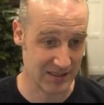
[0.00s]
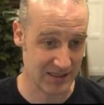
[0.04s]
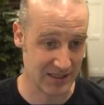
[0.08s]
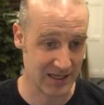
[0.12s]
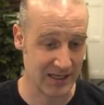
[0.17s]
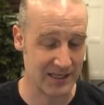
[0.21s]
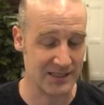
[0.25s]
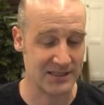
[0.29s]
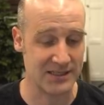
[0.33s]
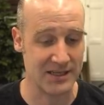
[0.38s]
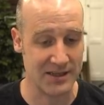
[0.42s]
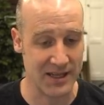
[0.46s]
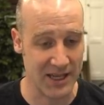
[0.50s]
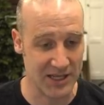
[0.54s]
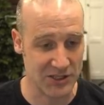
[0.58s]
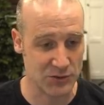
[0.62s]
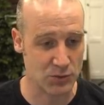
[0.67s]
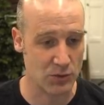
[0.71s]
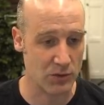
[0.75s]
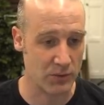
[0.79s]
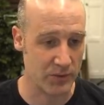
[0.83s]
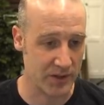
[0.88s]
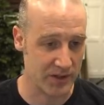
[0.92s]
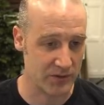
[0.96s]
and so that's
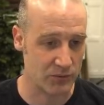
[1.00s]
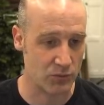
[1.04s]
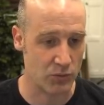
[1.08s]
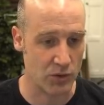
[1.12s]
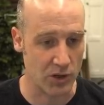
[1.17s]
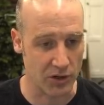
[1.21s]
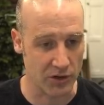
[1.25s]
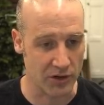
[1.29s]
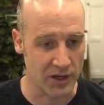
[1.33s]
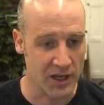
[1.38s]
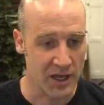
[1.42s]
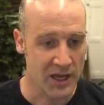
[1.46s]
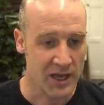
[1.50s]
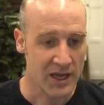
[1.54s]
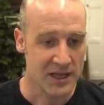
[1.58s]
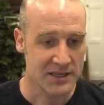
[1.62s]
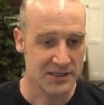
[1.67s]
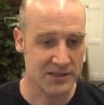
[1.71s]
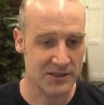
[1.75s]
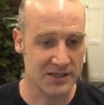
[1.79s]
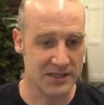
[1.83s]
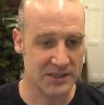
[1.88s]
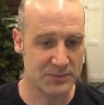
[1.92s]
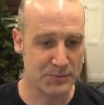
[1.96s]
what went wrong.
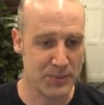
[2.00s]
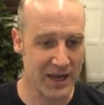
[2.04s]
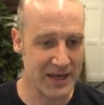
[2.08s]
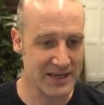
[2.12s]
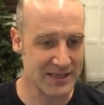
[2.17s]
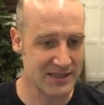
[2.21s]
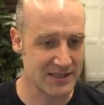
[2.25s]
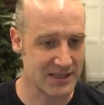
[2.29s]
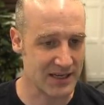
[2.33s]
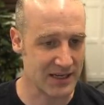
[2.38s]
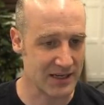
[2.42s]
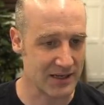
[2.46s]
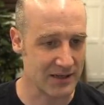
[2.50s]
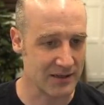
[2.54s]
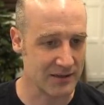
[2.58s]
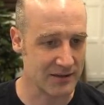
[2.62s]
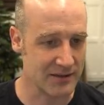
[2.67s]
So this pasting,